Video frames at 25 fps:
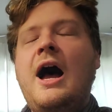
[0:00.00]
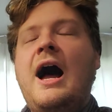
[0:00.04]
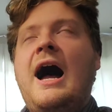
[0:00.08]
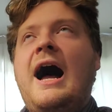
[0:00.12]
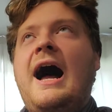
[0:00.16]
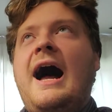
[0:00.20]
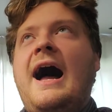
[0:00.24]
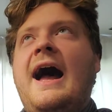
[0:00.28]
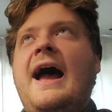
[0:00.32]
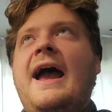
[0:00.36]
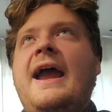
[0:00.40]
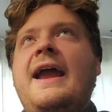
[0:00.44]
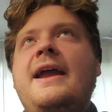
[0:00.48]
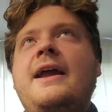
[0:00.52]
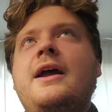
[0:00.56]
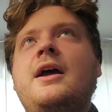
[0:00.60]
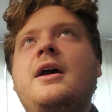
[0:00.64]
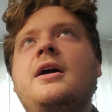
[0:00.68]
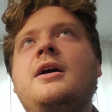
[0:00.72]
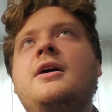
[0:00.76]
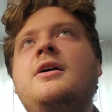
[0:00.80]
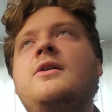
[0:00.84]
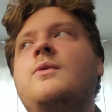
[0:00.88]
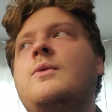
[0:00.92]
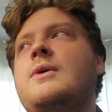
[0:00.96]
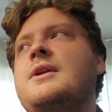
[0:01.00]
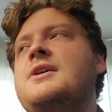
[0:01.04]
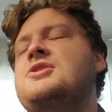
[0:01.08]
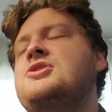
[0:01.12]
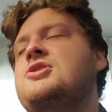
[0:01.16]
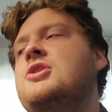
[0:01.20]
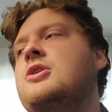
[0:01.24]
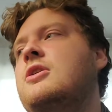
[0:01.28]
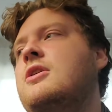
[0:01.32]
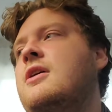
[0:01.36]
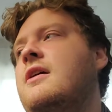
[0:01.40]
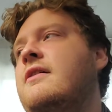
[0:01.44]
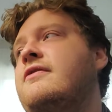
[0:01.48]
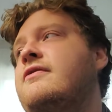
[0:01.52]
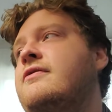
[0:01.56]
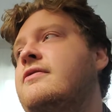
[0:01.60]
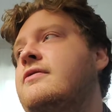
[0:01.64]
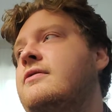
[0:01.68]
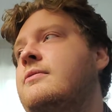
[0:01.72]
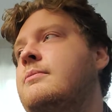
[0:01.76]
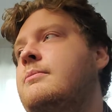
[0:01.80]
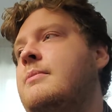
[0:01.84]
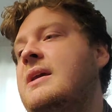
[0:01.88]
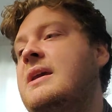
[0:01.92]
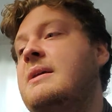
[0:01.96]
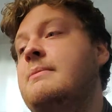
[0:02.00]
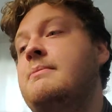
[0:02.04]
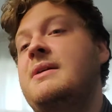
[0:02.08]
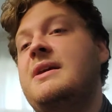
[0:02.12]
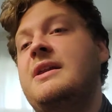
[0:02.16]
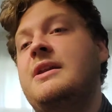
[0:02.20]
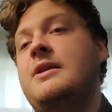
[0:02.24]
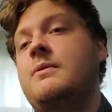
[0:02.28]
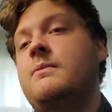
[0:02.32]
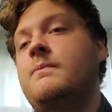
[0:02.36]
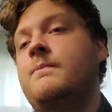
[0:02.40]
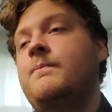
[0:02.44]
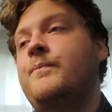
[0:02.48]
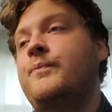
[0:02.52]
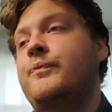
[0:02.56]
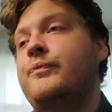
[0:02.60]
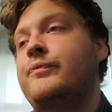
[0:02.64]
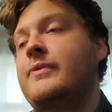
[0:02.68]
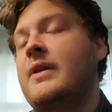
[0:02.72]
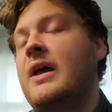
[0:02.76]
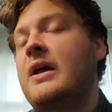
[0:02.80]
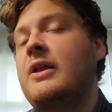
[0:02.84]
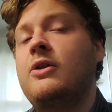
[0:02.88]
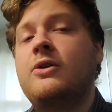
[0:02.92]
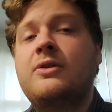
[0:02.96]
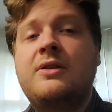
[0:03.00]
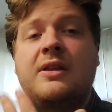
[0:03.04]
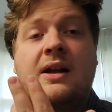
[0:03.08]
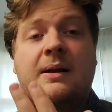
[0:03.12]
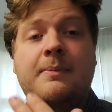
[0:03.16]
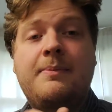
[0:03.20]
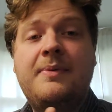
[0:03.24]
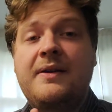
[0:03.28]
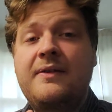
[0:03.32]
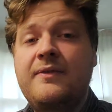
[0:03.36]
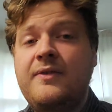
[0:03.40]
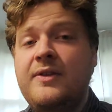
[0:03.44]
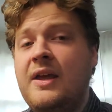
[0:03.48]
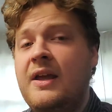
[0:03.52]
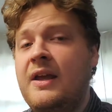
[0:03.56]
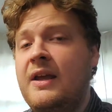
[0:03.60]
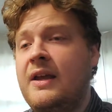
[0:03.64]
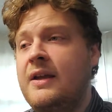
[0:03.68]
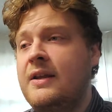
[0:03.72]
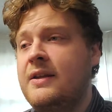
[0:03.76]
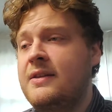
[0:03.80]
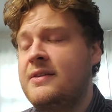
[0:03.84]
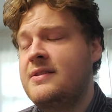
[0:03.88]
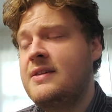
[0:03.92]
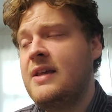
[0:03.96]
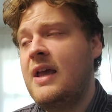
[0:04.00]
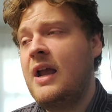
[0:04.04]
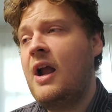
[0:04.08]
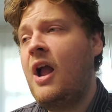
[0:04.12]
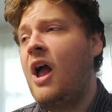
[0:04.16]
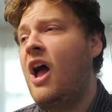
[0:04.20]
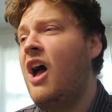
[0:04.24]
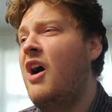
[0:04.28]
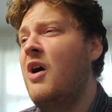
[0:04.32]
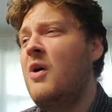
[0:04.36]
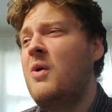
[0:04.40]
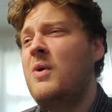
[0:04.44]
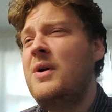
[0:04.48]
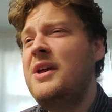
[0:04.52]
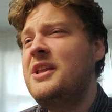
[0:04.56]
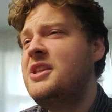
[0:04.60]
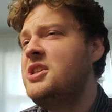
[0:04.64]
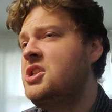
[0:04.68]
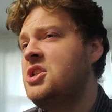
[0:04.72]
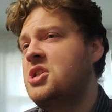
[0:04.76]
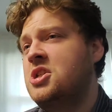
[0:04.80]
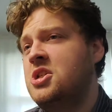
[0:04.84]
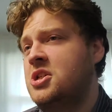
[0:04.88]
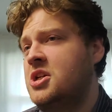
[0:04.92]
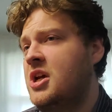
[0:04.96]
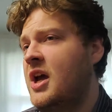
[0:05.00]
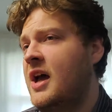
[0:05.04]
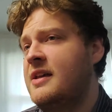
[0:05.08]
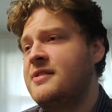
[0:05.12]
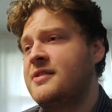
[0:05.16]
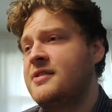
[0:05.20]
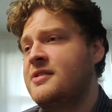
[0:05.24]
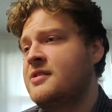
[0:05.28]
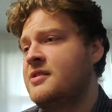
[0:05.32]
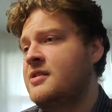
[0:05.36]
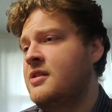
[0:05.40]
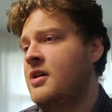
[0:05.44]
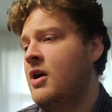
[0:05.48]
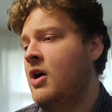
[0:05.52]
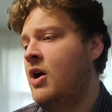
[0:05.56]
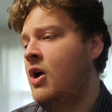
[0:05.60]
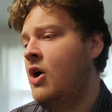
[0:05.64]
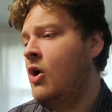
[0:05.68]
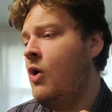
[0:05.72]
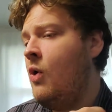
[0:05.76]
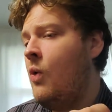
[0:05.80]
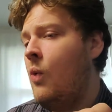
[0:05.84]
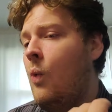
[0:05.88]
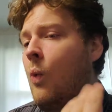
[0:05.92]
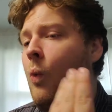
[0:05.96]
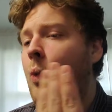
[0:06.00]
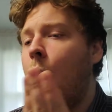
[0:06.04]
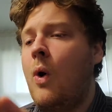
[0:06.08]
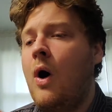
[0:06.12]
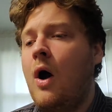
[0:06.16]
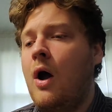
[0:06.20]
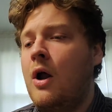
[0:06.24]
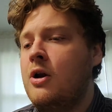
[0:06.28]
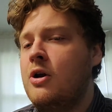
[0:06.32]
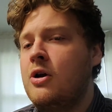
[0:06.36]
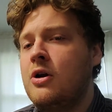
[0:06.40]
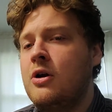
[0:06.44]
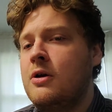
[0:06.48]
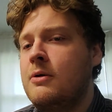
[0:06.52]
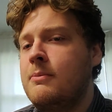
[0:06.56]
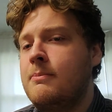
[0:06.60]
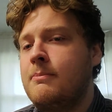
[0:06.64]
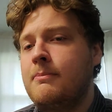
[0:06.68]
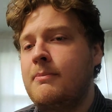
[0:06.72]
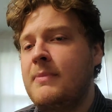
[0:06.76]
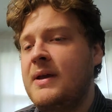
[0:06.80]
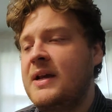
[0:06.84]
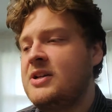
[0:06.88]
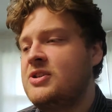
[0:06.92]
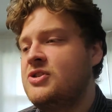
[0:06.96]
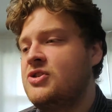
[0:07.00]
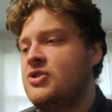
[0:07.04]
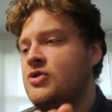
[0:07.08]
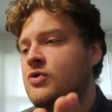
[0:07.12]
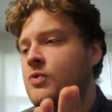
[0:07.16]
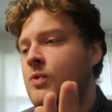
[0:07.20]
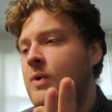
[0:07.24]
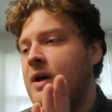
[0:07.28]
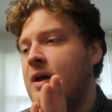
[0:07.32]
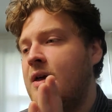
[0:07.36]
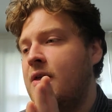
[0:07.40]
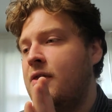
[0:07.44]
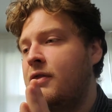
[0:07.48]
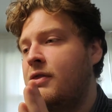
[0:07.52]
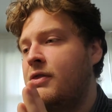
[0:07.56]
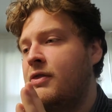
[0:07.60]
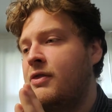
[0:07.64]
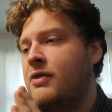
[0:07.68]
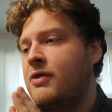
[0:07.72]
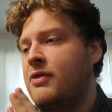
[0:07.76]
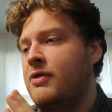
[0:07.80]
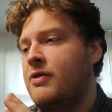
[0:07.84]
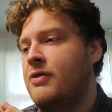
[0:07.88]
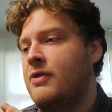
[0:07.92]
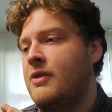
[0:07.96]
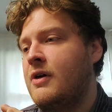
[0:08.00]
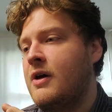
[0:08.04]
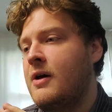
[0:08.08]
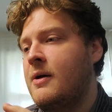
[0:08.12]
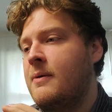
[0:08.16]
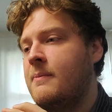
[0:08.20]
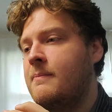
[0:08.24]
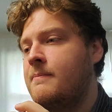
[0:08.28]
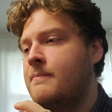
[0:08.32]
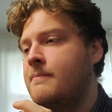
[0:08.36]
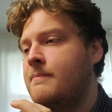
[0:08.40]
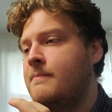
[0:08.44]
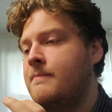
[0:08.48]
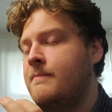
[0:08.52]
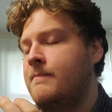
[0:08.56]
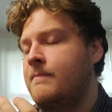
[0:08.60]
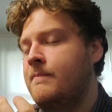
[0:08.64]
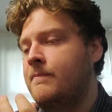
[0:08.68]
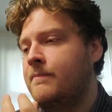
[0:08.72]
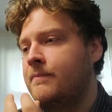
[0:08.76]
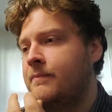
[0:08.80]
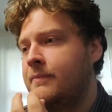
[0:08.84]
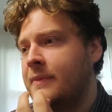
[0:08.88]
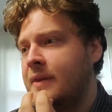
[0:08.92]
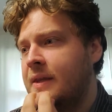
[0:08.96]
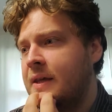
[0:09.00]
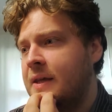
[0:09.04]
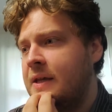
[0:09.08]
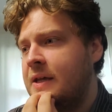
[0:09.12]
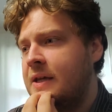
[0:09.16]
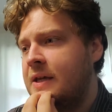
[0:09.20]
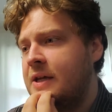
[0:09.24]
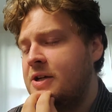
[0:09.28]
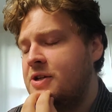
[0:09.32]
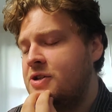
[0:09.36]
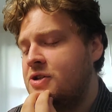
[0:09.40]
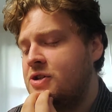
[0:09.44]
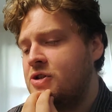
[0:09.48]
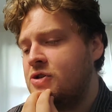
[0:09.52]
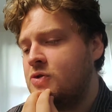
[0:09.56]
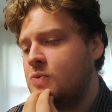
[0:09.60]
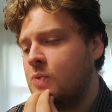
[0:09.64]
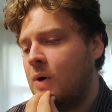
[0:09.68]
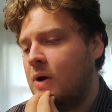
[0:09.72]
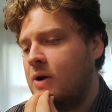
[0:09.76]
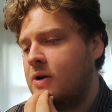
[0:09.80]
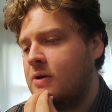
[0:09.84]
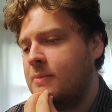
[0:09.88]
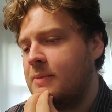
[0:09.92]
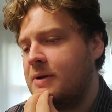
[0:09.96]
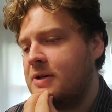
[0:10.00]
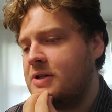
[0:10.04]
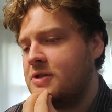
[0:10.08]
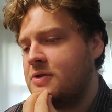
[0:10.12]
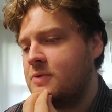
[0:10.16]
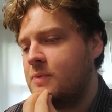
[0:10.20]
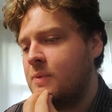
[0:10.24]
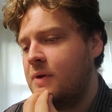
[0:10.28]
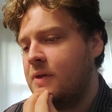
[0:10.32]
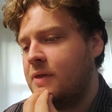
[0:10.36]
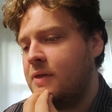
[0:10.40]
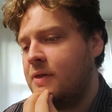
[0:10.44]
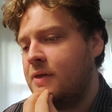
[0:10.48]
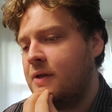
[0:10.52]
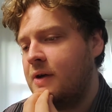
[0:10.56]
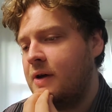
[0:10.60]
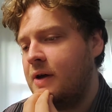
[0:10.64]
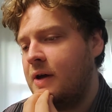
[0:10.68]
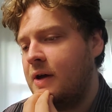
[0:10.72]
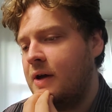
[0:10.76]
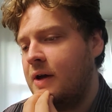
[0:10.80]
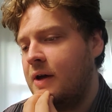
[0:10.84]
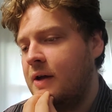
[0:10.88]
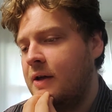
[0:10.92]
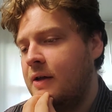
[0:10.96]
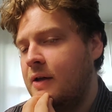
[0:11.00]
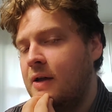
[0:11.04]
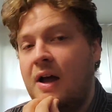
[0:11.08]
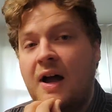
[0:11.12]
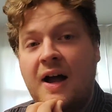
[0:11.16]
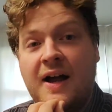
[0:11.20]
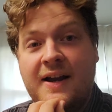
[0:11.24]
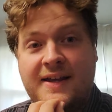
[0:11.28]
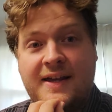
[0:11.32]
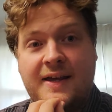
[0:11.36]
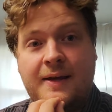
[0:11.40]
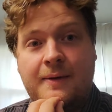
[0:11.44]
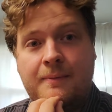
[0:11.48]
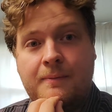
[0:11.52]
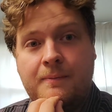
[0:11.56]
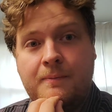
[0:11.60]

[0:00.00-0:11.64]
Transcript: I when I started off making mead, I looked it up and everything, and it's like, oh, it's just water mixed with um, it's just water mixed with uh, honey.